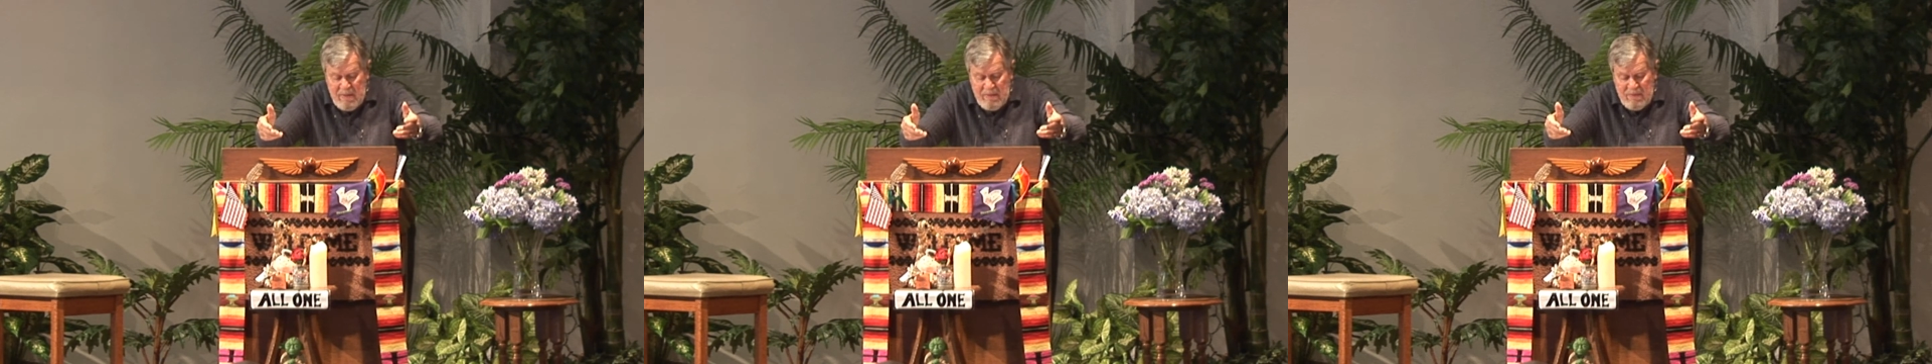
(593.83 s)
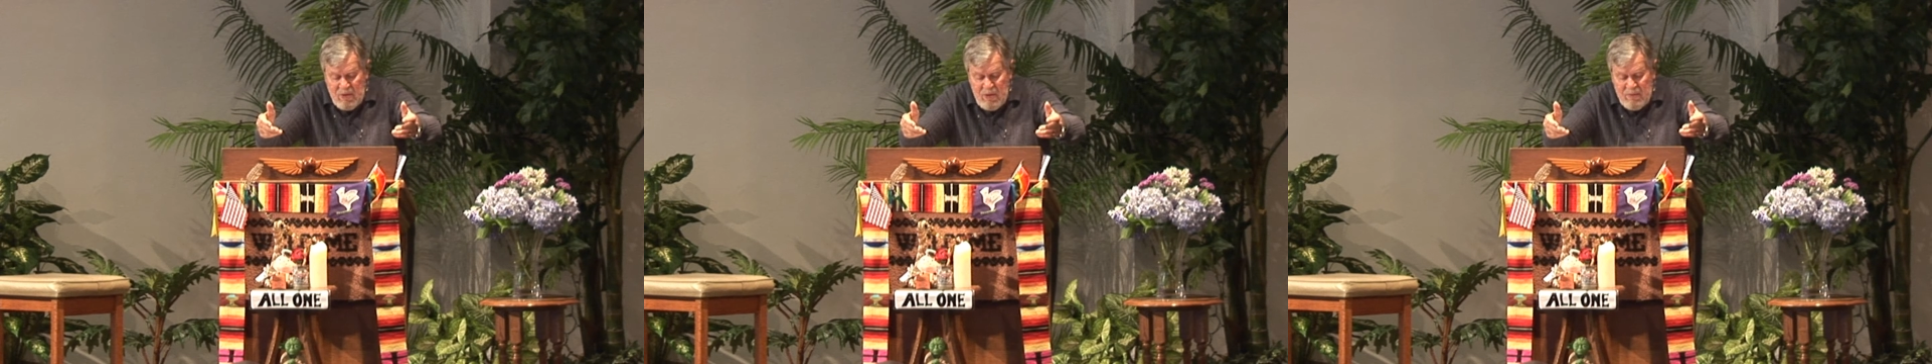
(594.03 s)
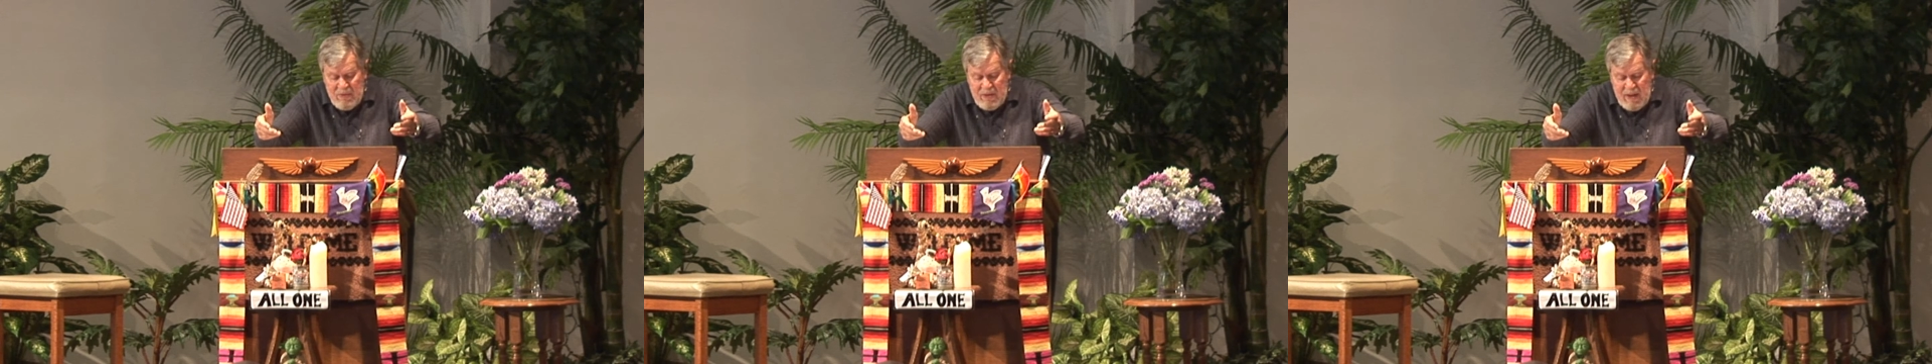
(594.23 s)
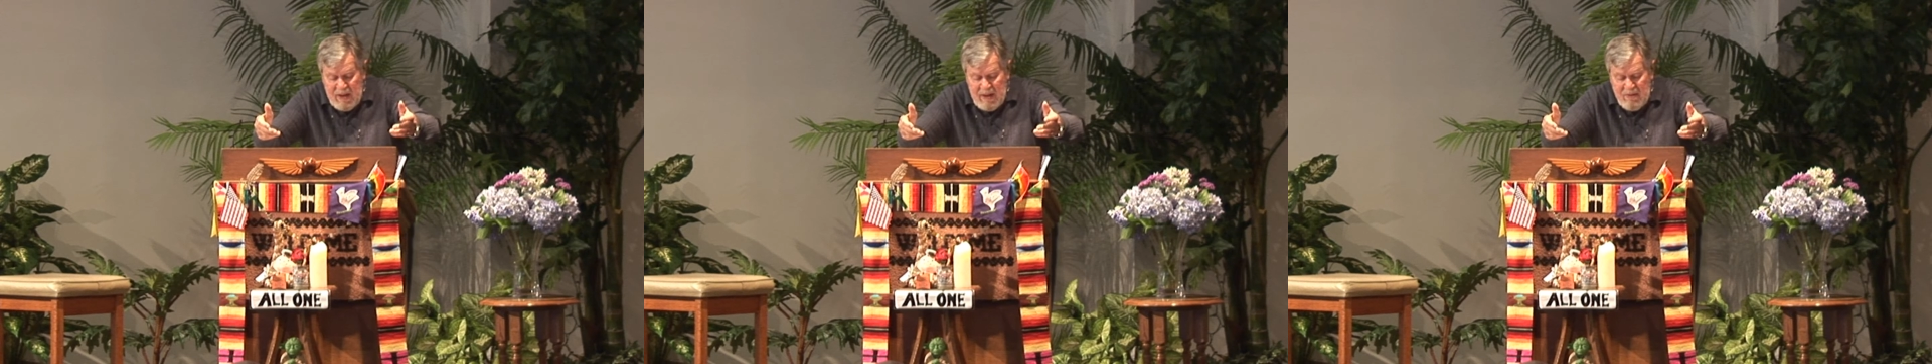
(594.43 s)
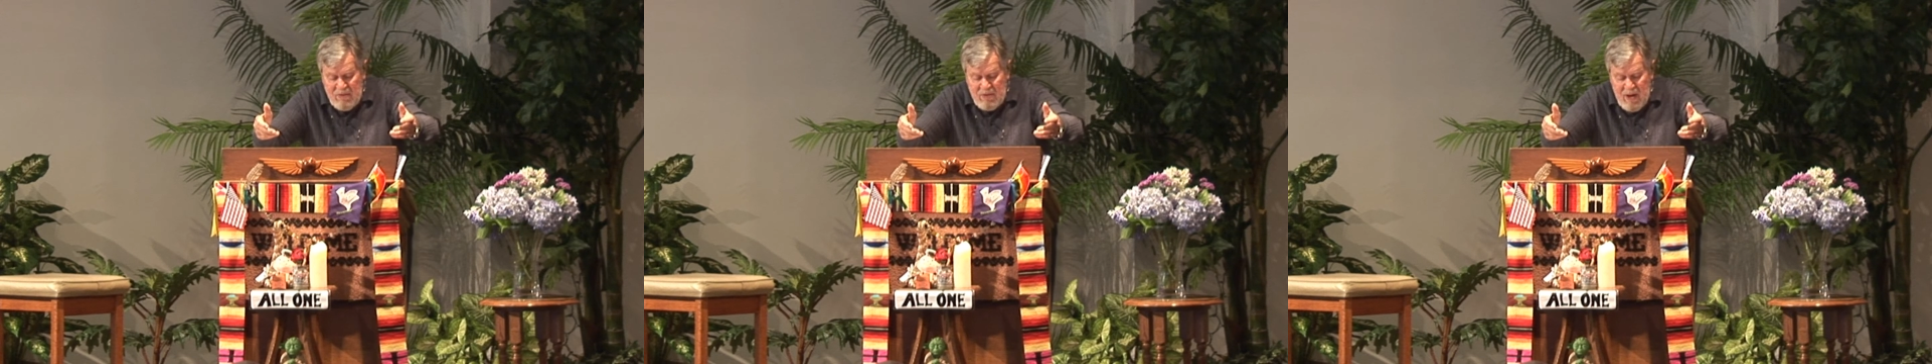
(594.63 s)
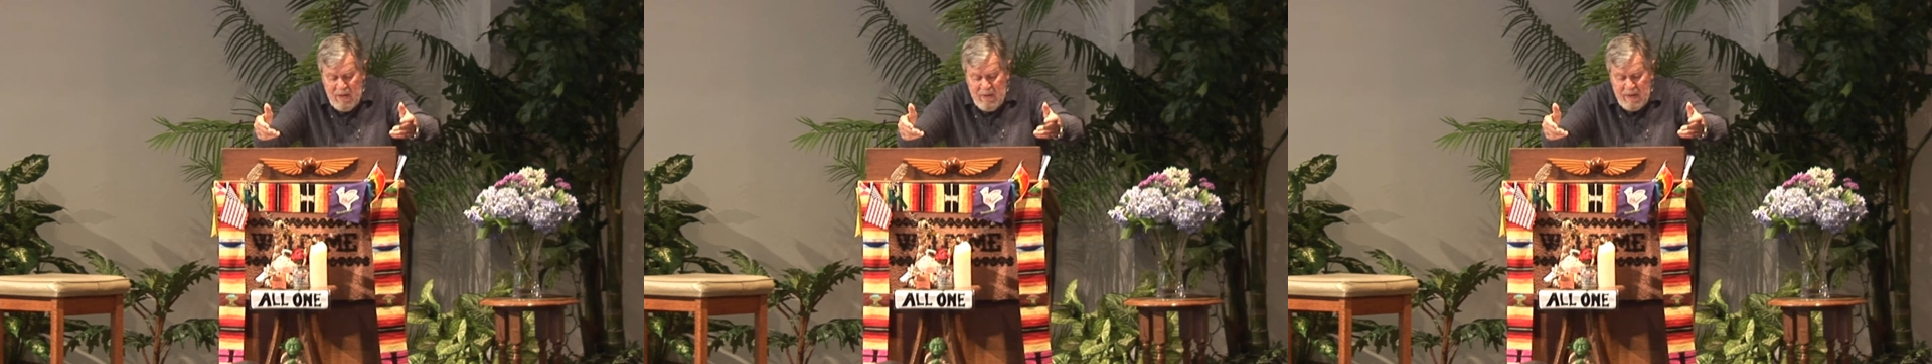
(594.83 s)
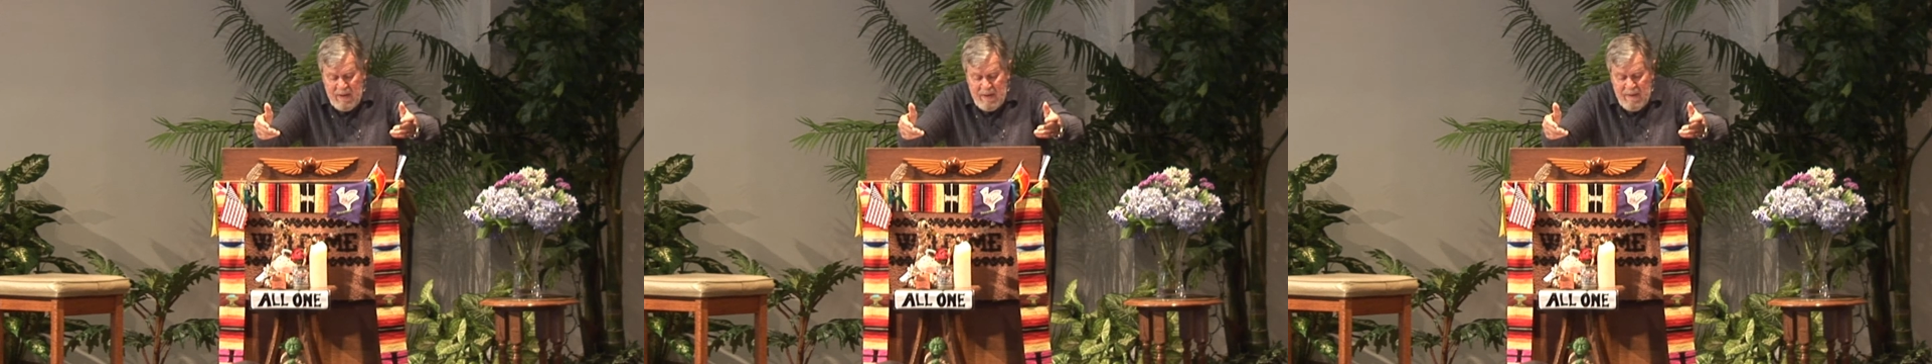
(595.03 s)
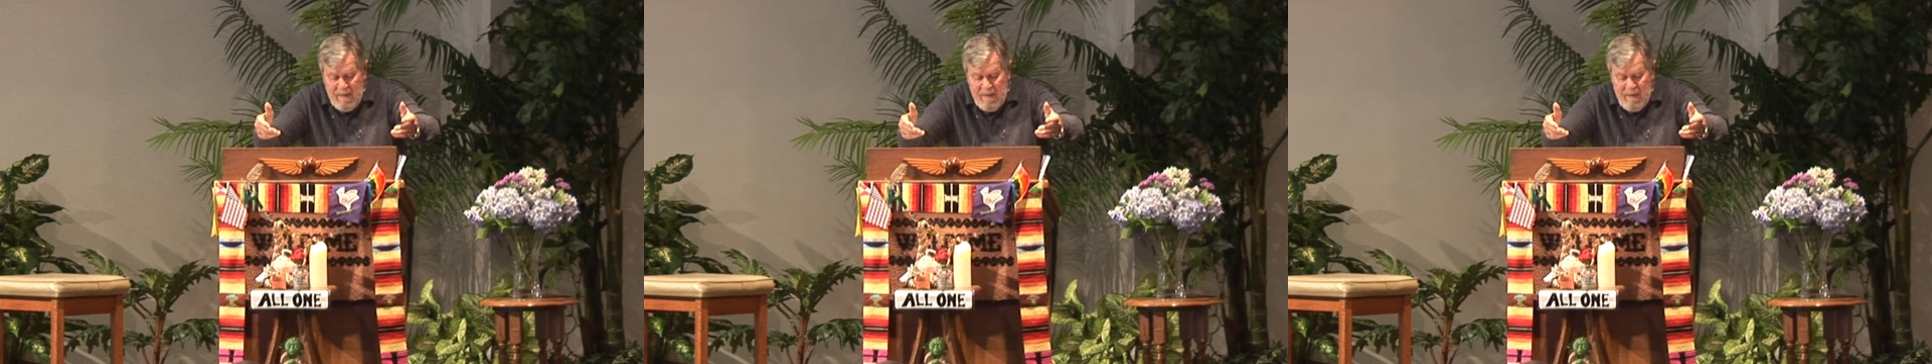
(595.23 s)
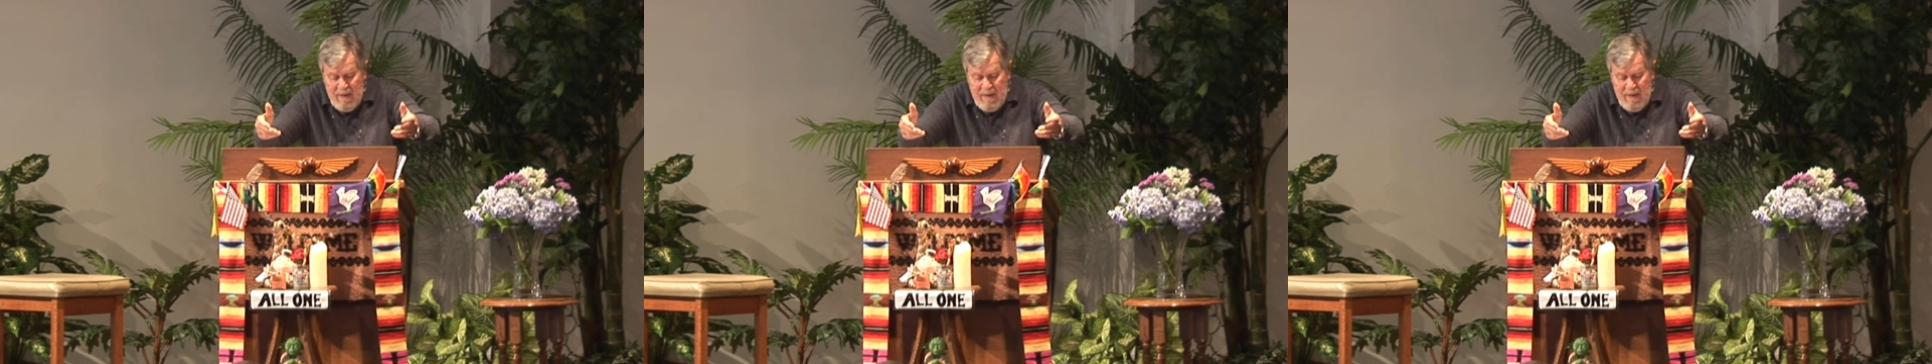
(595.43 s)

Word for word: of it over the edge now and then.